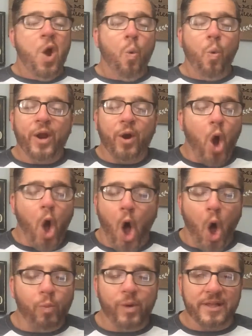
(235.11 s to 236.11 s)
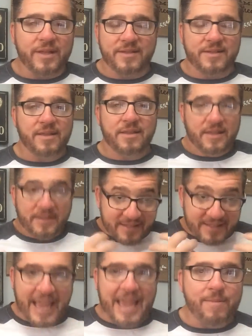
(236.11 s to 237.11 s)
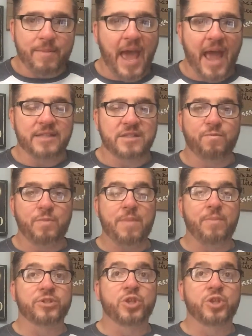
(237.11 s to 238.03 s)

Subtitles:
we are all really the same kinds of people.